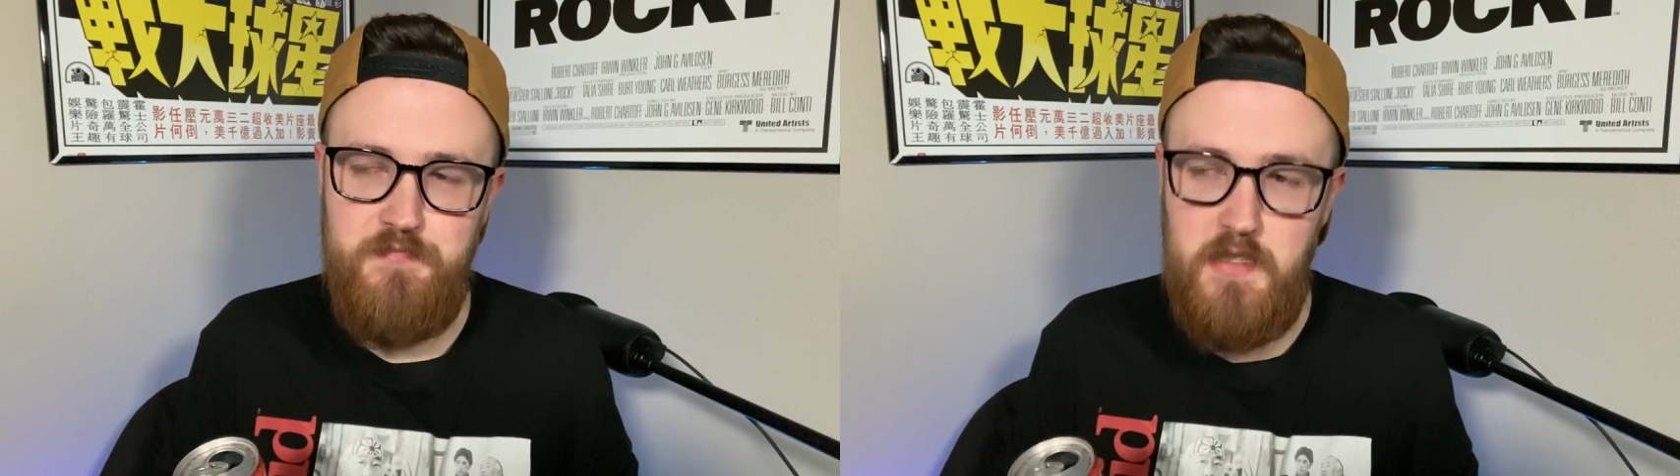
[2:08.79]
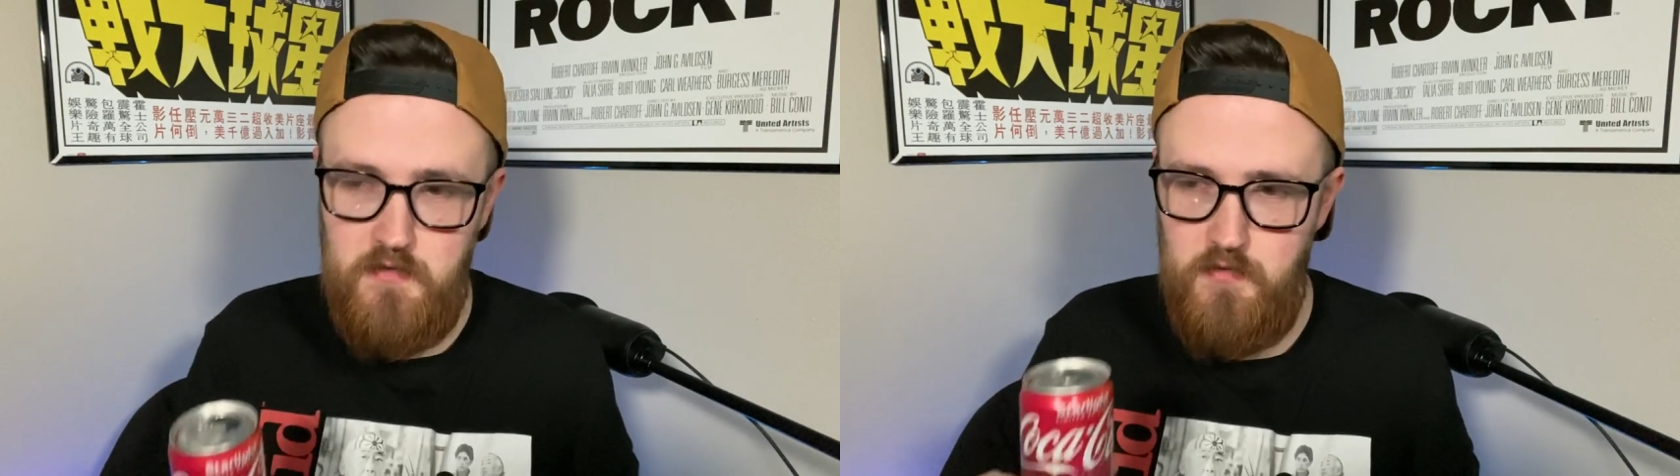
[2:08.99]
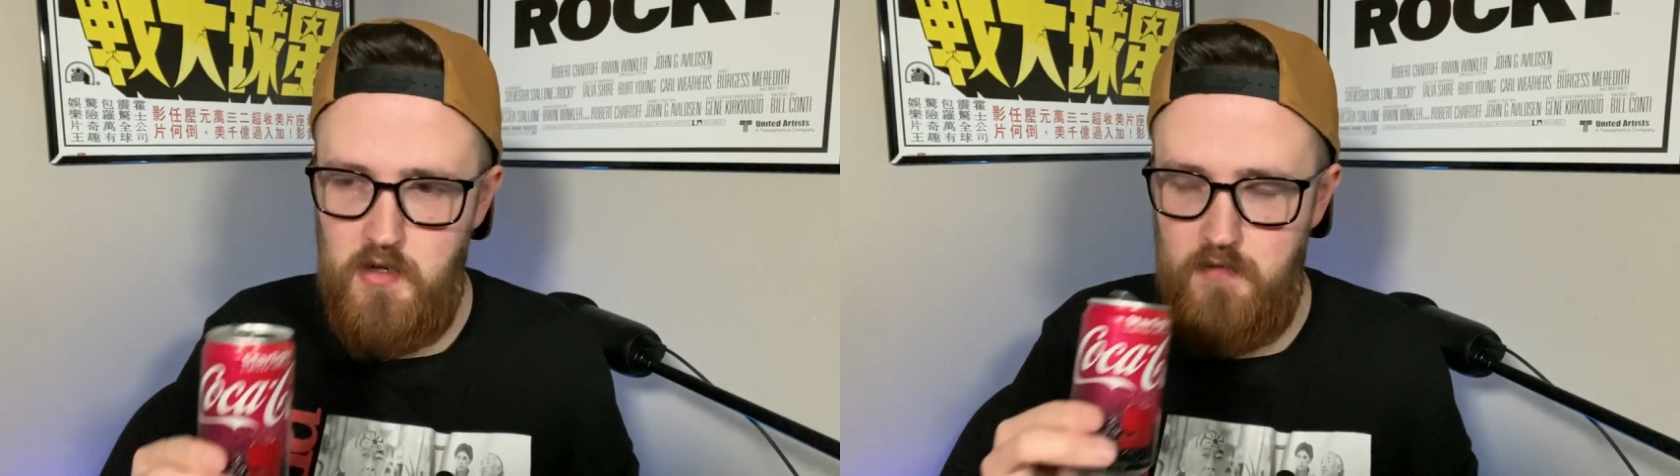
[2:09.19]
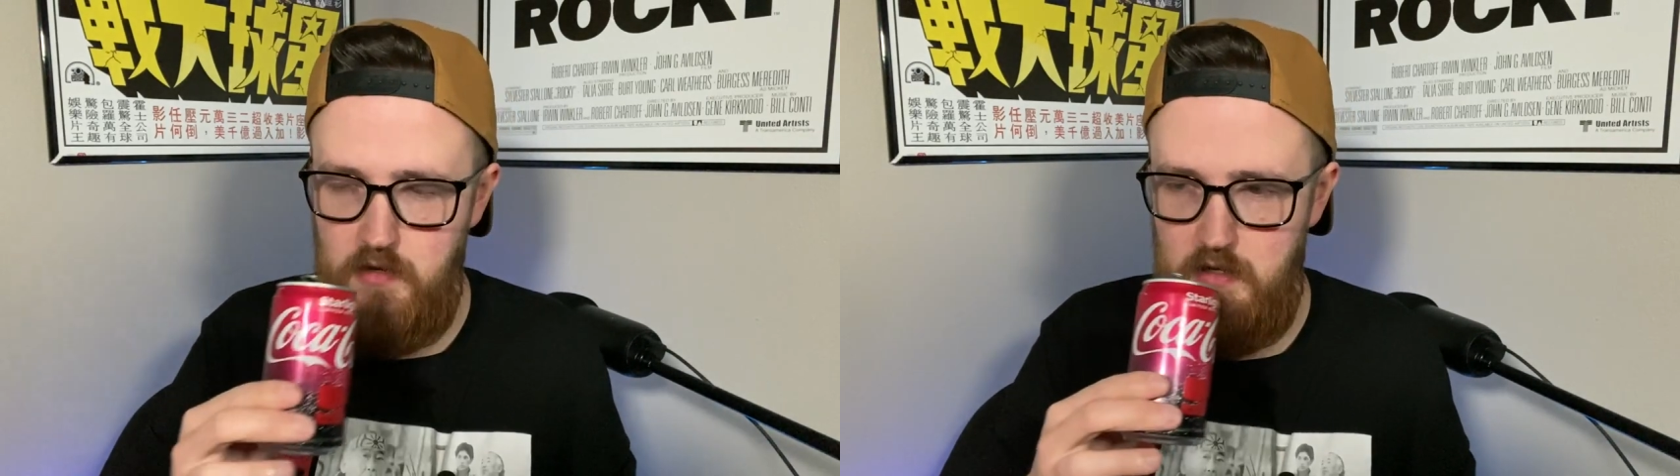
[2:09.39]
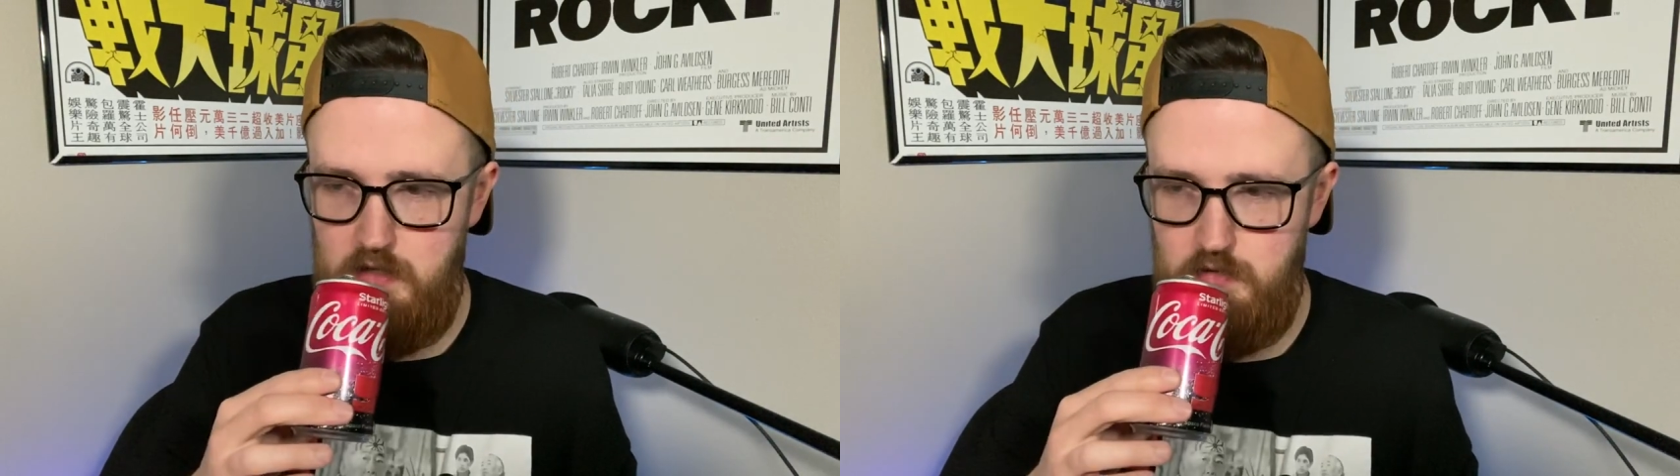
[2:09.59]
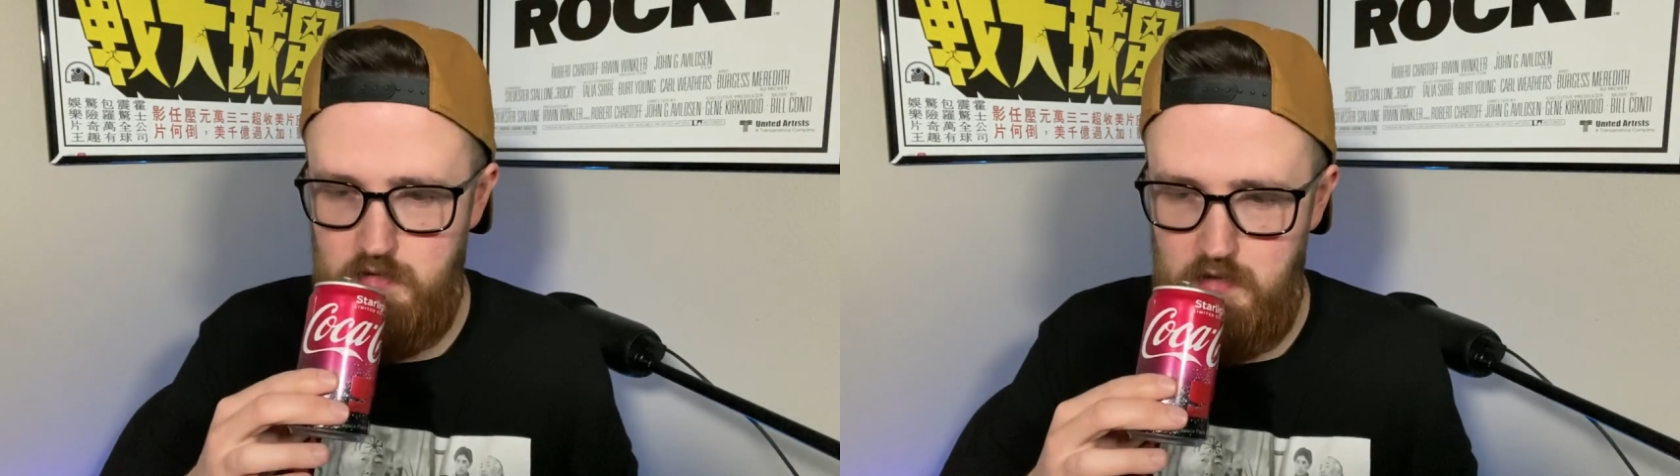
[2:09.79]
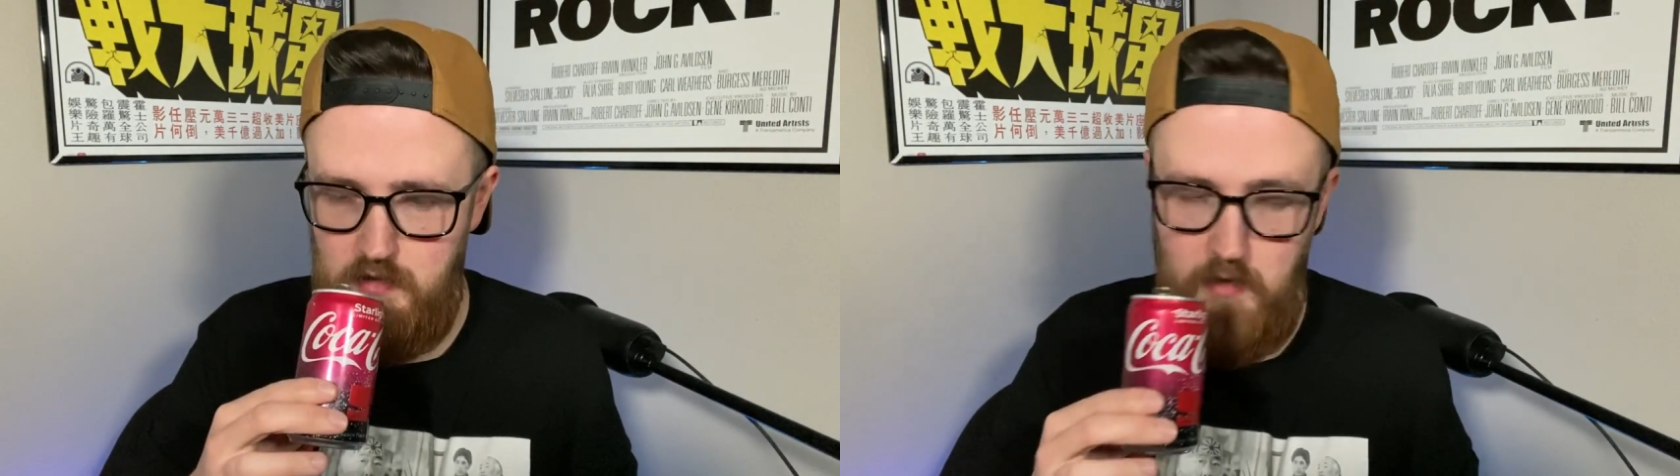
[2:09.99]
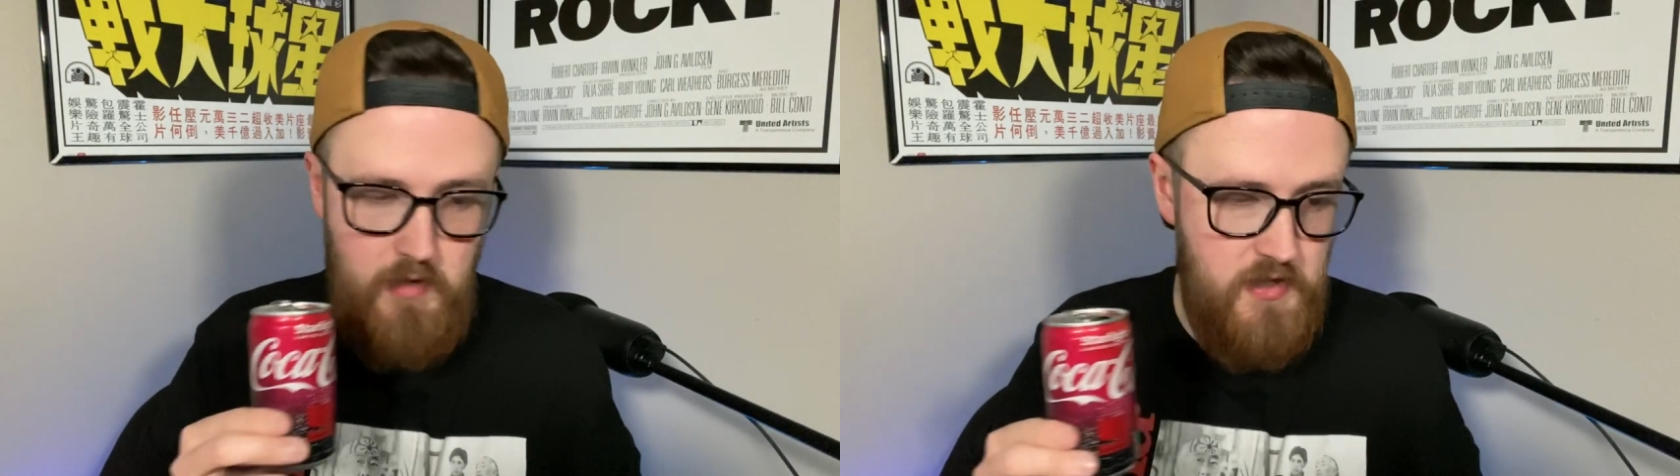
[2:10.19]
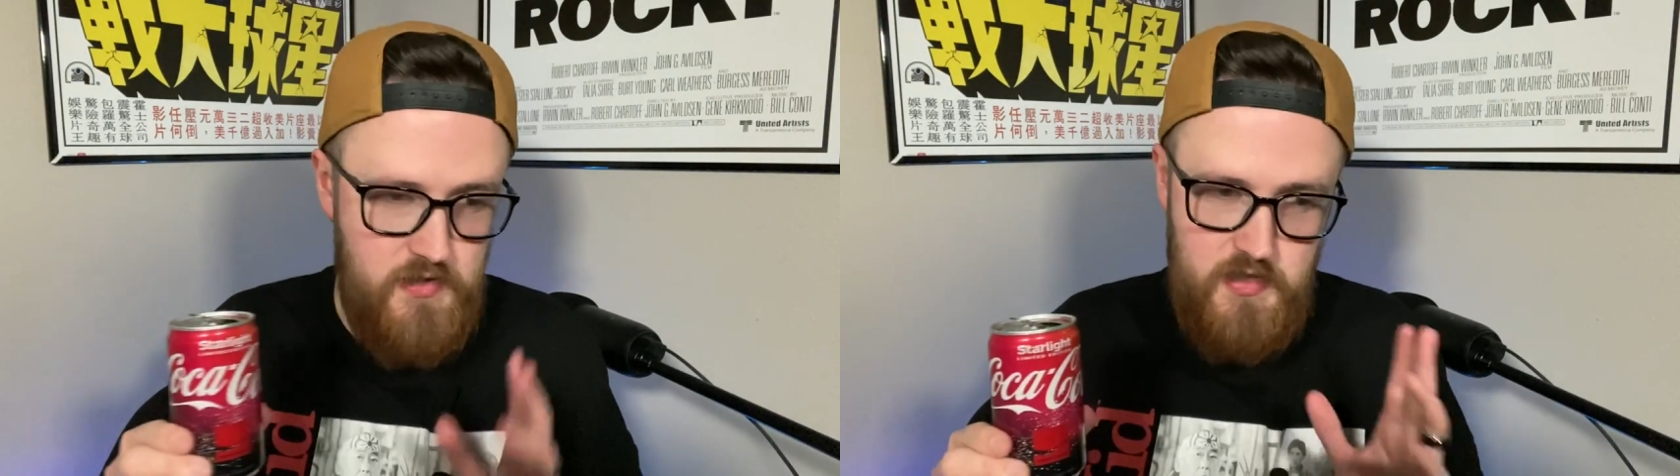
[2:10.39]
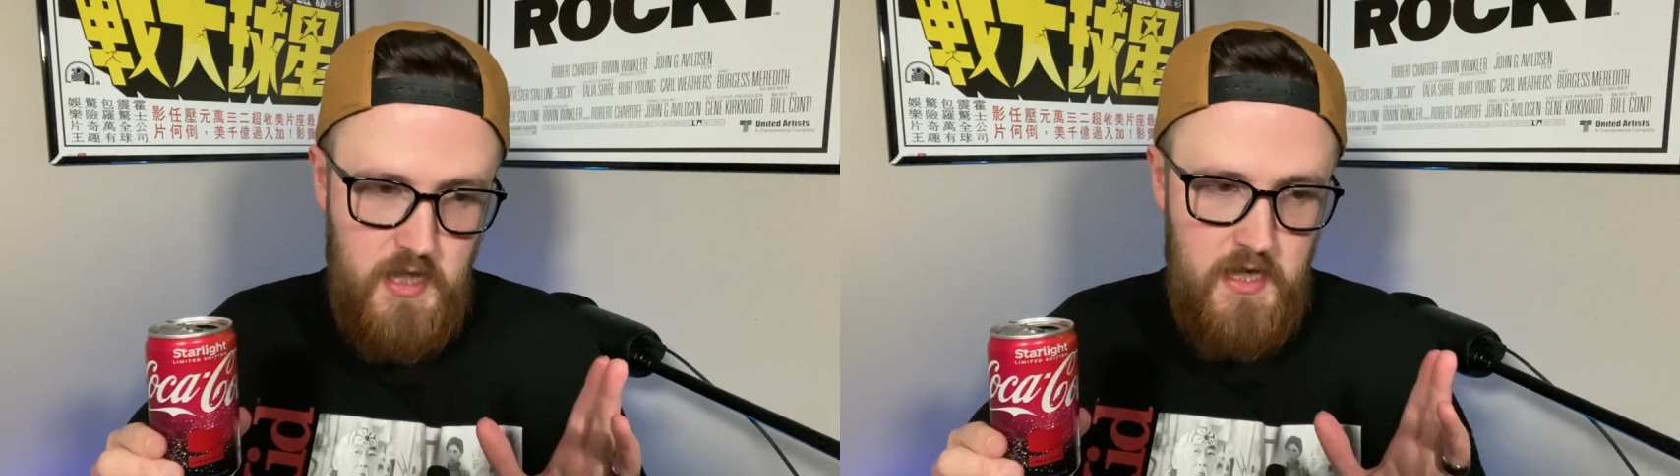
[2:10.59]
It's very, very interesting. And I'm not
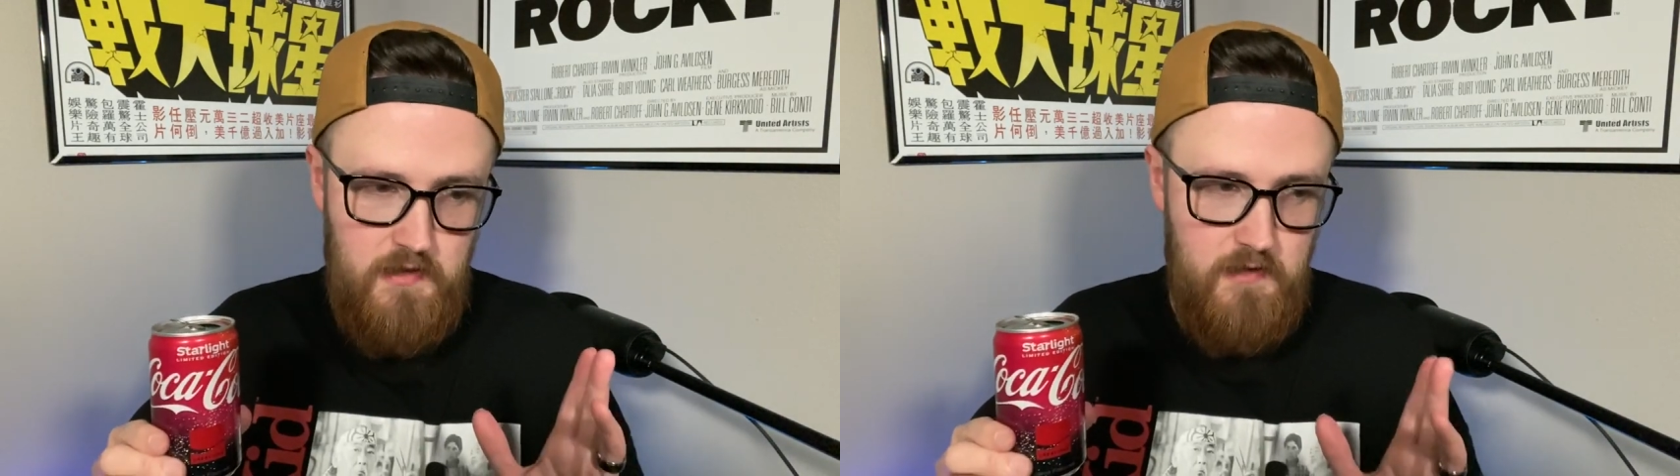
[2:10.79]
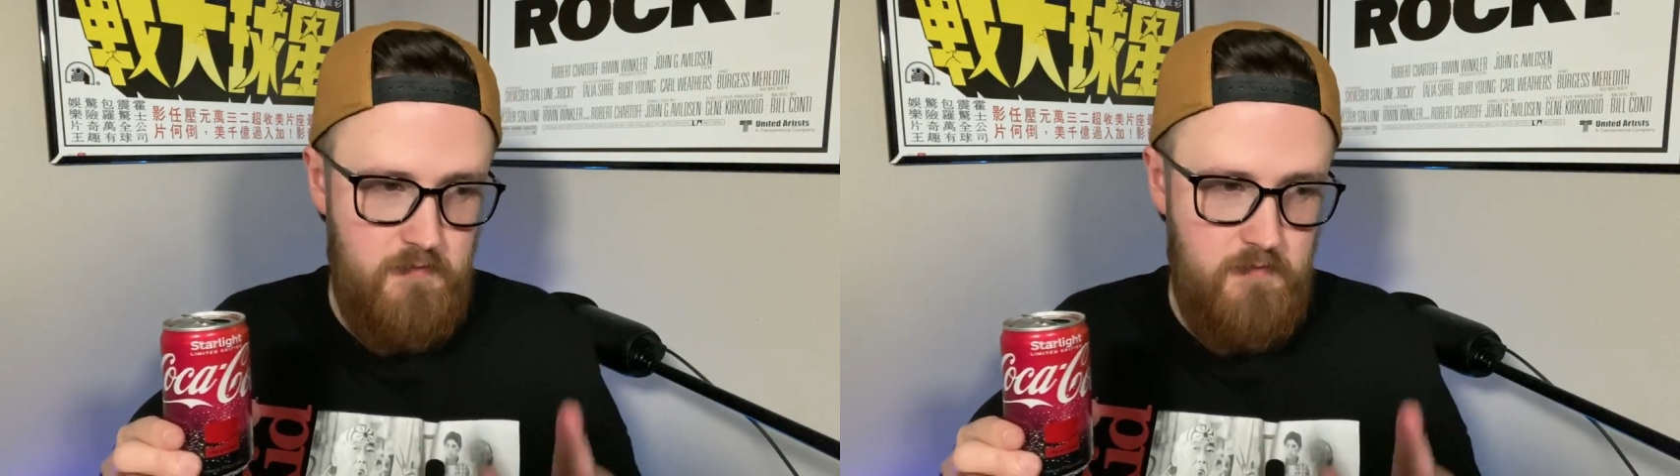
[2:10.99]
just saying that.